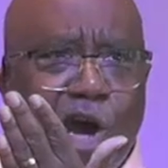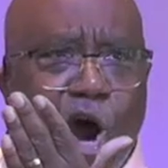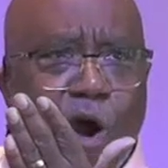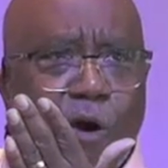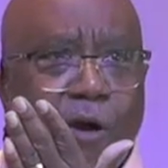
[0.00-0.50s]

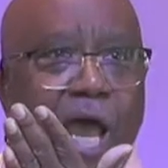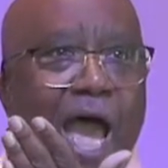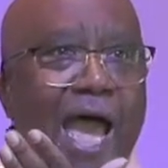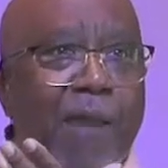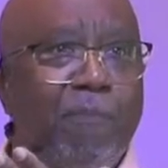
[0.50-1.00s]
heard,
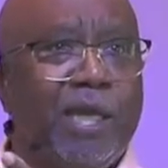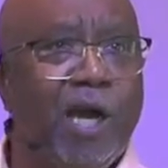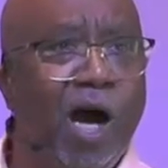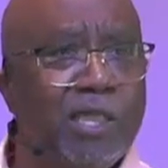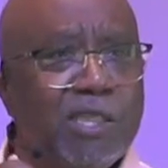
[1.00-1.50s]
and
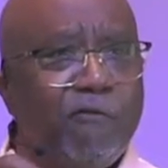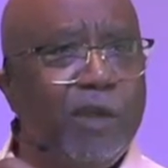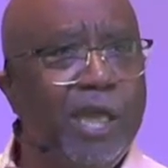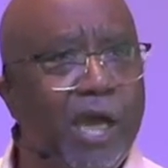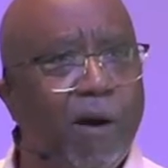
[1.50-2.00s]
because of
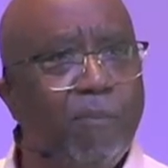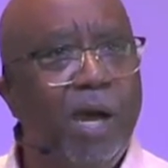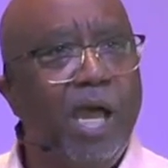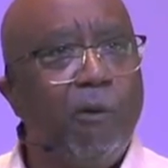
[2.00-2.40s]
him,